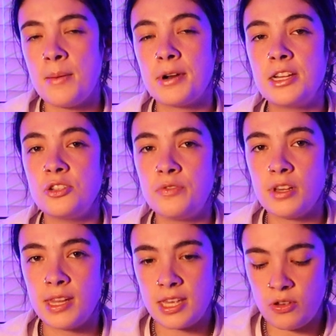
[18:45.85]
but I do
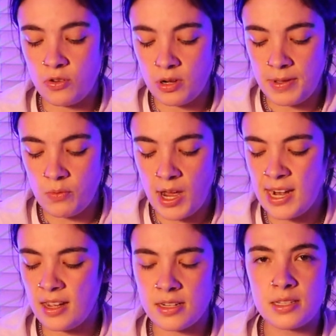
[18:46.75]
feel like you could be
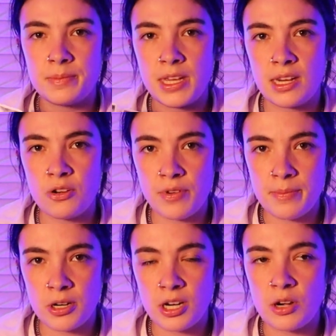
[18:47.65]
waiting on something in
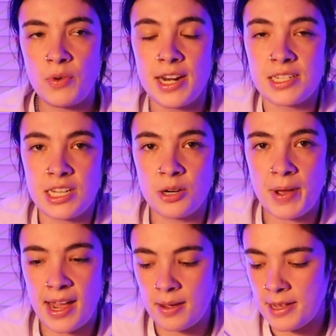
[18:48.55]
November and waiting to hear
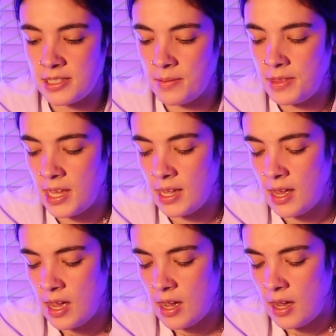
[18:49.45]
back about
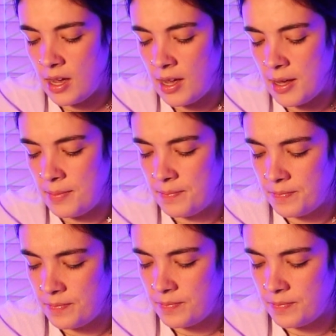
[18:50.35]
something, and